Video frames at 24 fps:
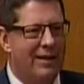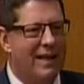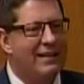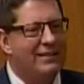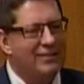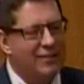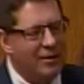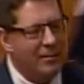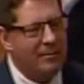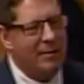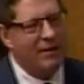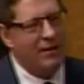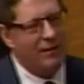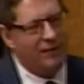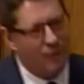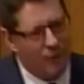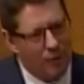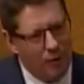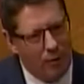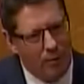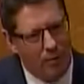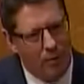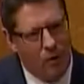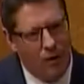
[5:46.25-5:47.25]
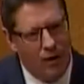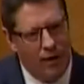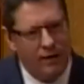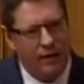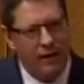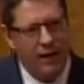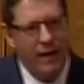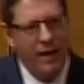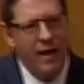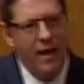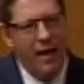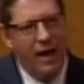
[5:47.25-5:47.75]
That's going to be the focal point
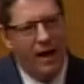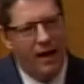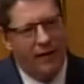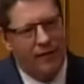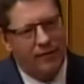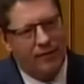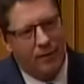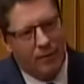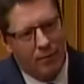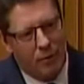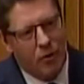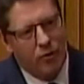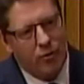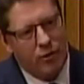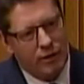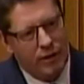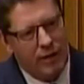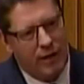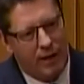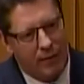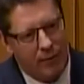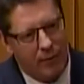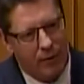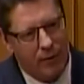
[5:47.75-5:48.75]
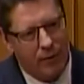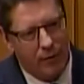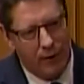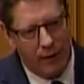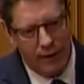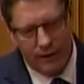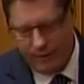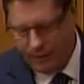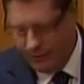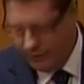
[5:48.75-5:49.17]
of the motion that we're going